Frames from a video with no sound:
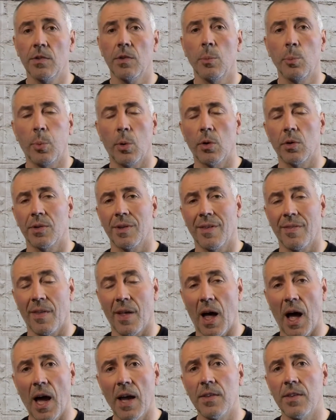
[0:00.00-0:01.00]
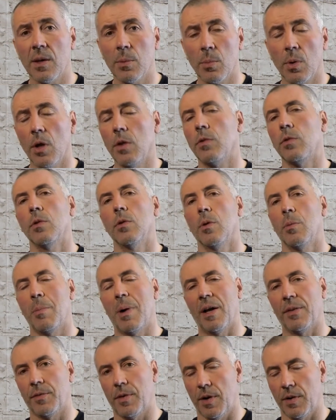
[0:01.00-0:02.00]
important item is your
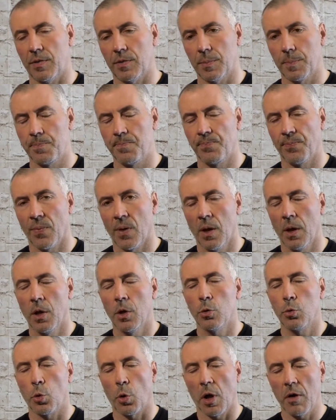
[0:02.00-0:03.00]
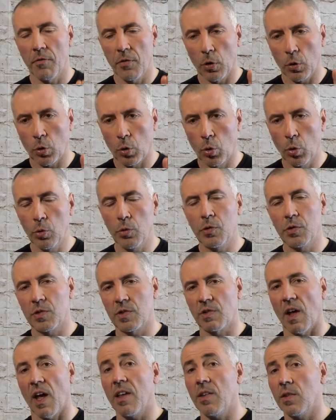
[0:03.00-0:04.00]
mattress. To have a good
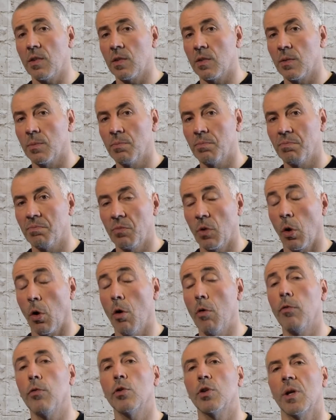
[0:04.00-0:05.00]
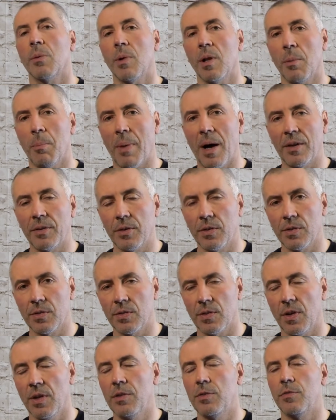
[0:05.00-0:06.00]
size, comfortable mattress
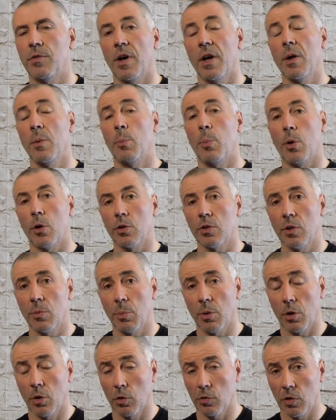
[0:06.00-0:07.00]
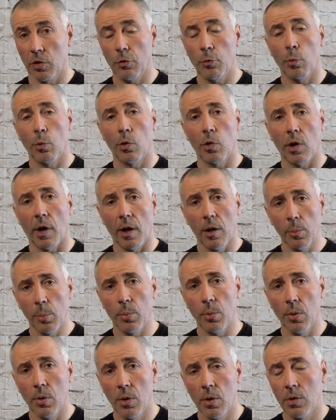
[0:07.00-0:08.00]
is very important because it will help
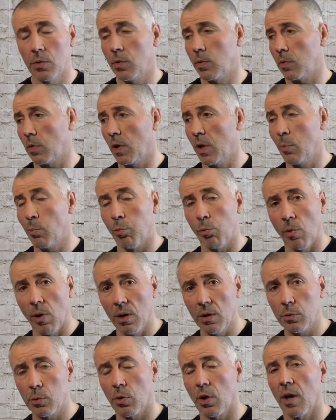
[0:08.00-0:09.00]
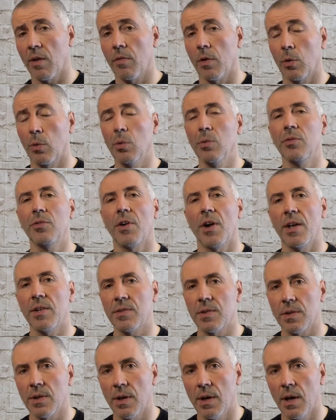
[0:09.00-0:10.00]
you to sleep well, to have a good rest,